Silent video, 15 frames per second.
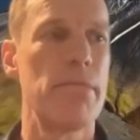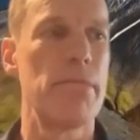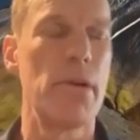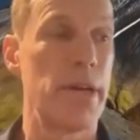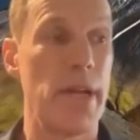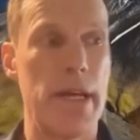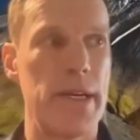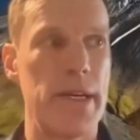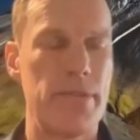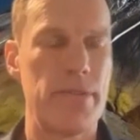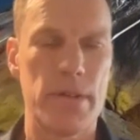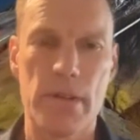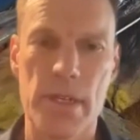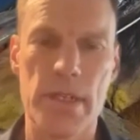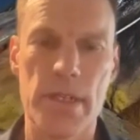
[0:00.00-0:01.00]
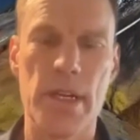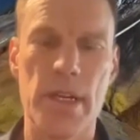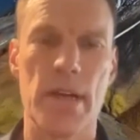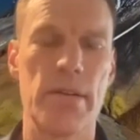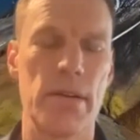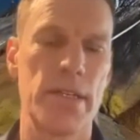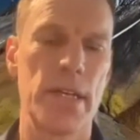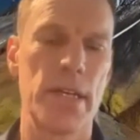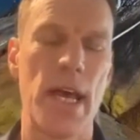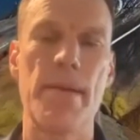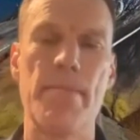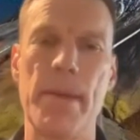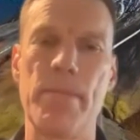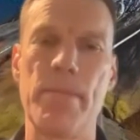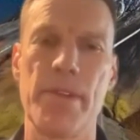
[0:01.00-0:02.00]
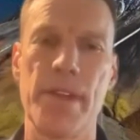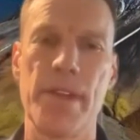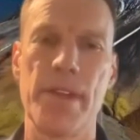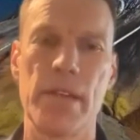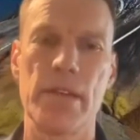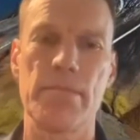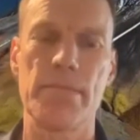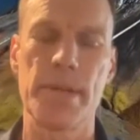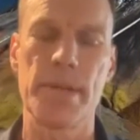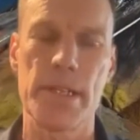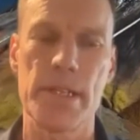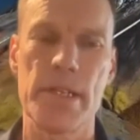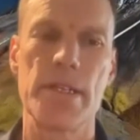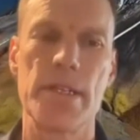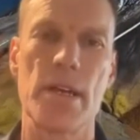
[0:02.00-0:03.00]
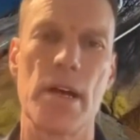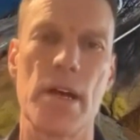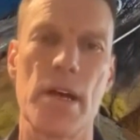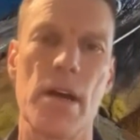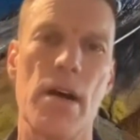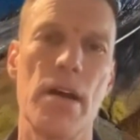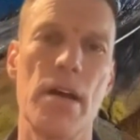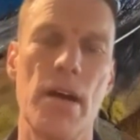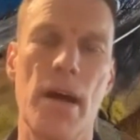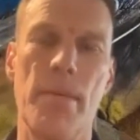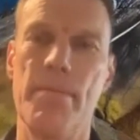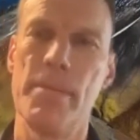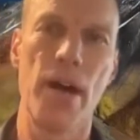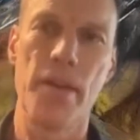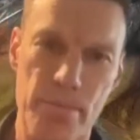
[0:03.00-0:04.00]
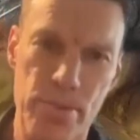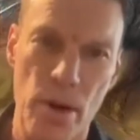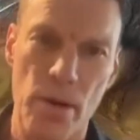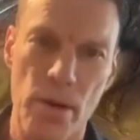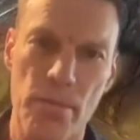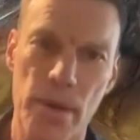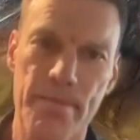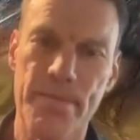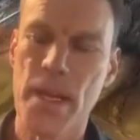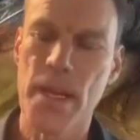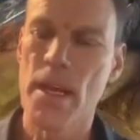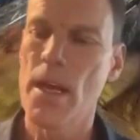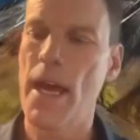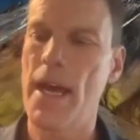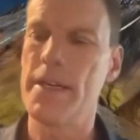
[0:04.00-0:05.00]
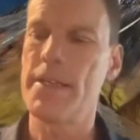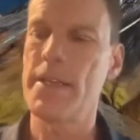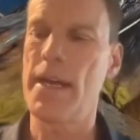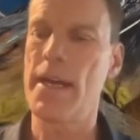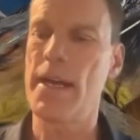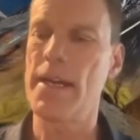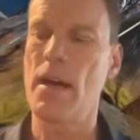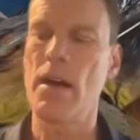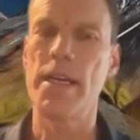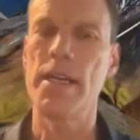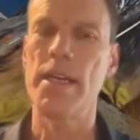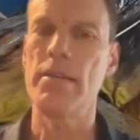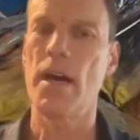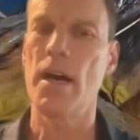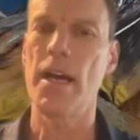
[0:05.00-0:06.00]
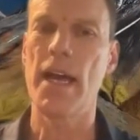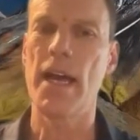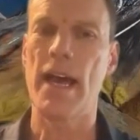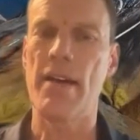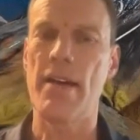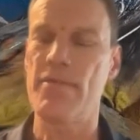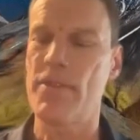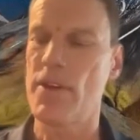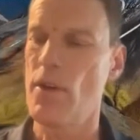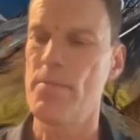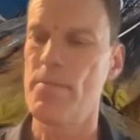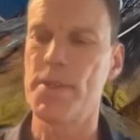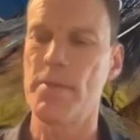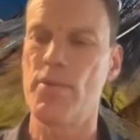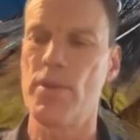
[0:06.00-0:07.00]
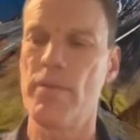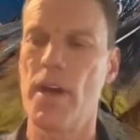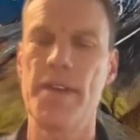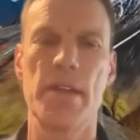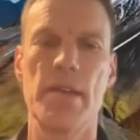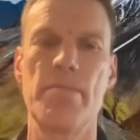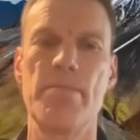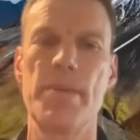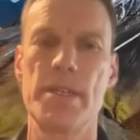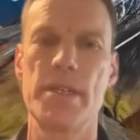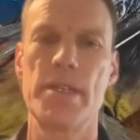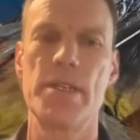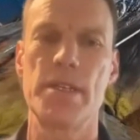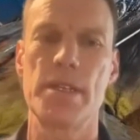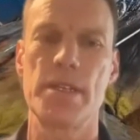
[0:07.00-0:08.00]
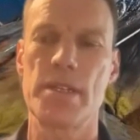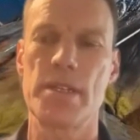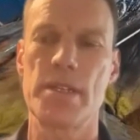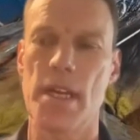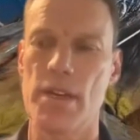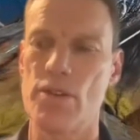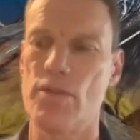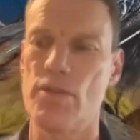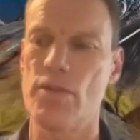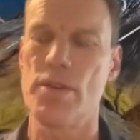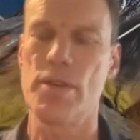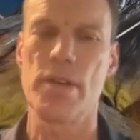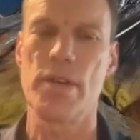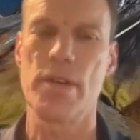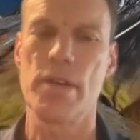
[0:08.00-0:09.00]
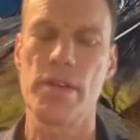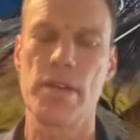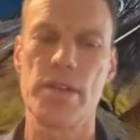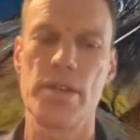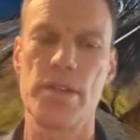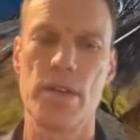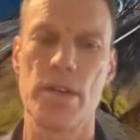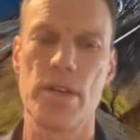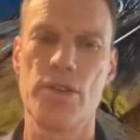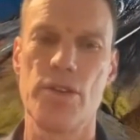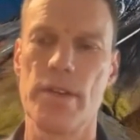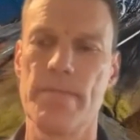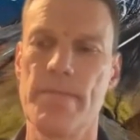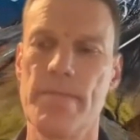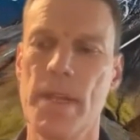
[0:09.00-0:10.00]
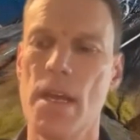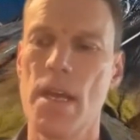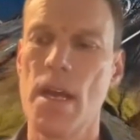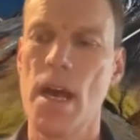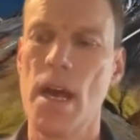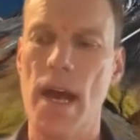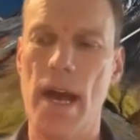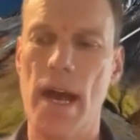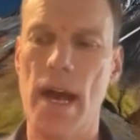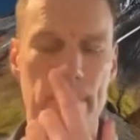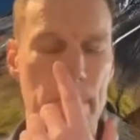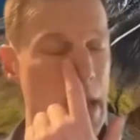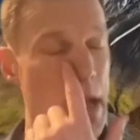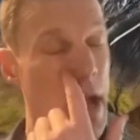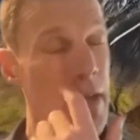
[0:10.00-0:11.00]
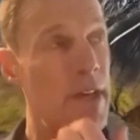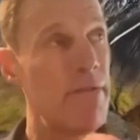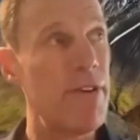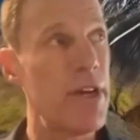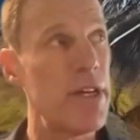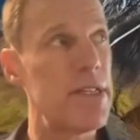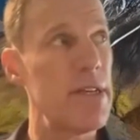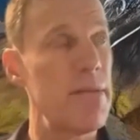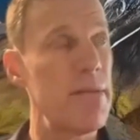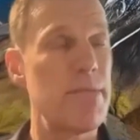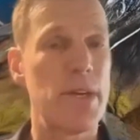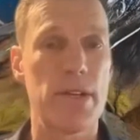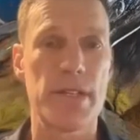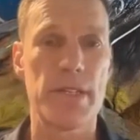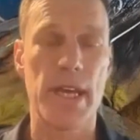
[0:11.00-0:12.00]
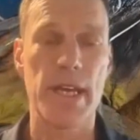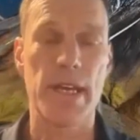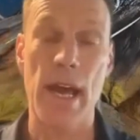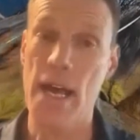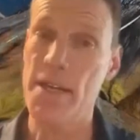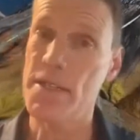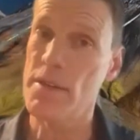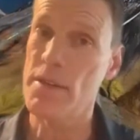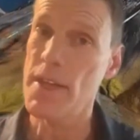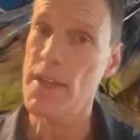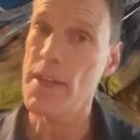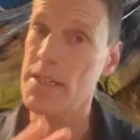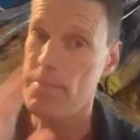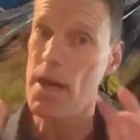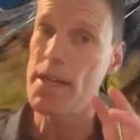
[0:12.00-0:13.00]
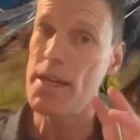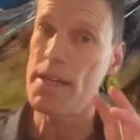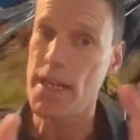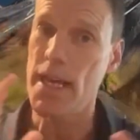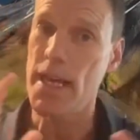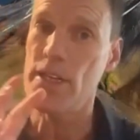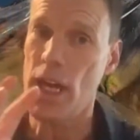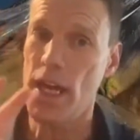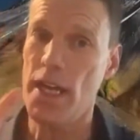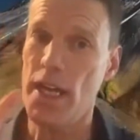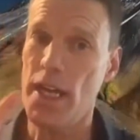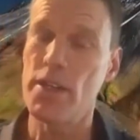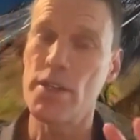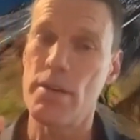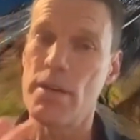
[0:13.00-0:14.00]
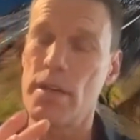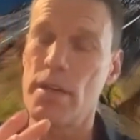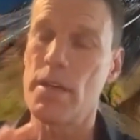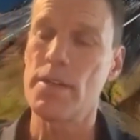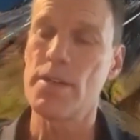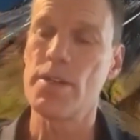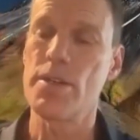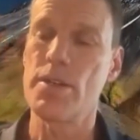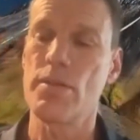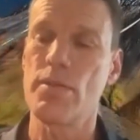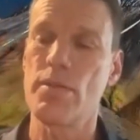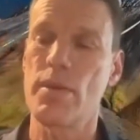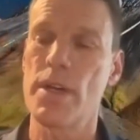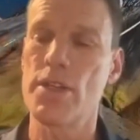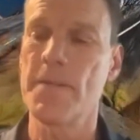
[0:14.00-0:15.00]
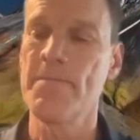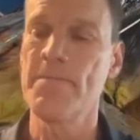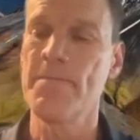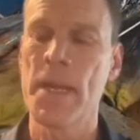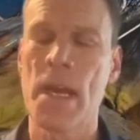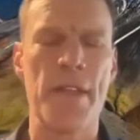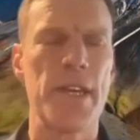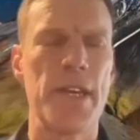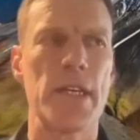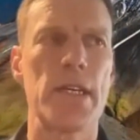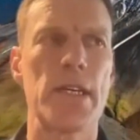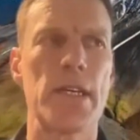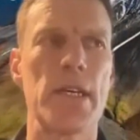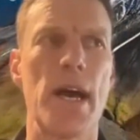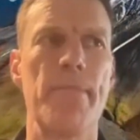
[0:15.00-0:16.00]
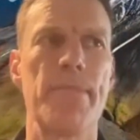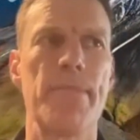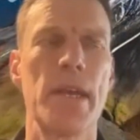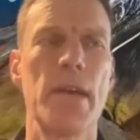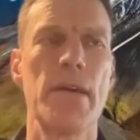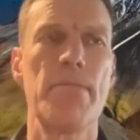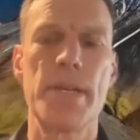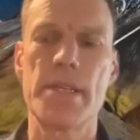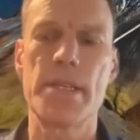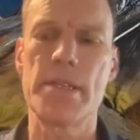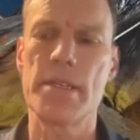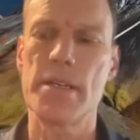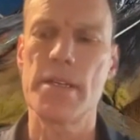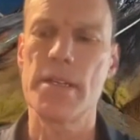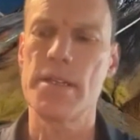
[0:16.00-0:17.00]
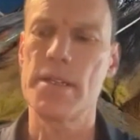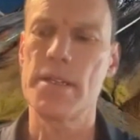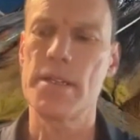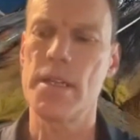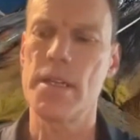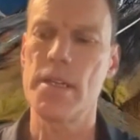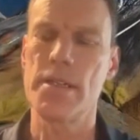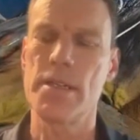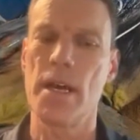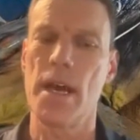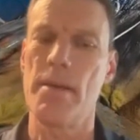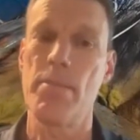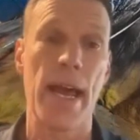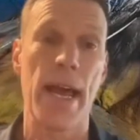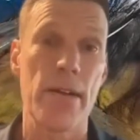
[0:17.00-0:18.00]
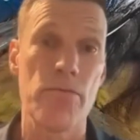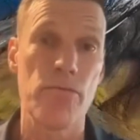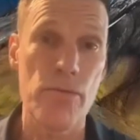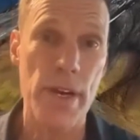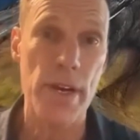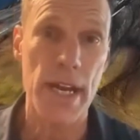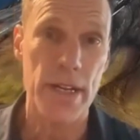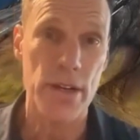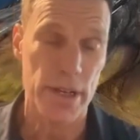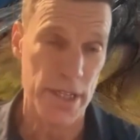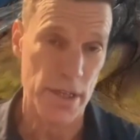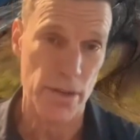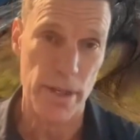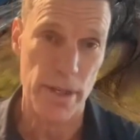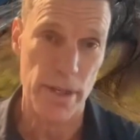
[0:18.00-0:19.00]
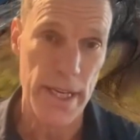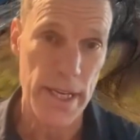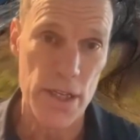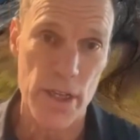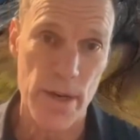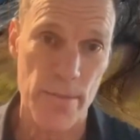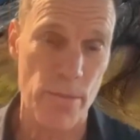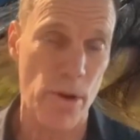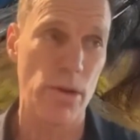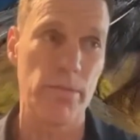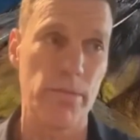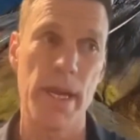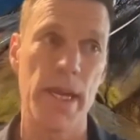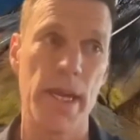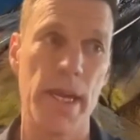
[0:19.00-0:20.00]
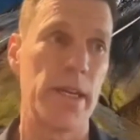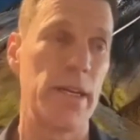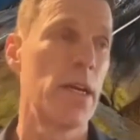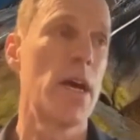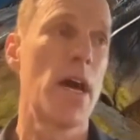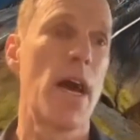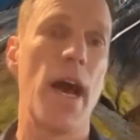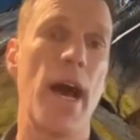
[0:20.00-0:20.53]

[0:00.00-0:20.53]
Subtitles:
and even today, people think that businesses are the problem. And I have the opposite point of view. I think that businesses are central to the solution. I think firstly, because they, and so that's a mindset change. So in answer to your question, I think businesses can play a really critical leadership role in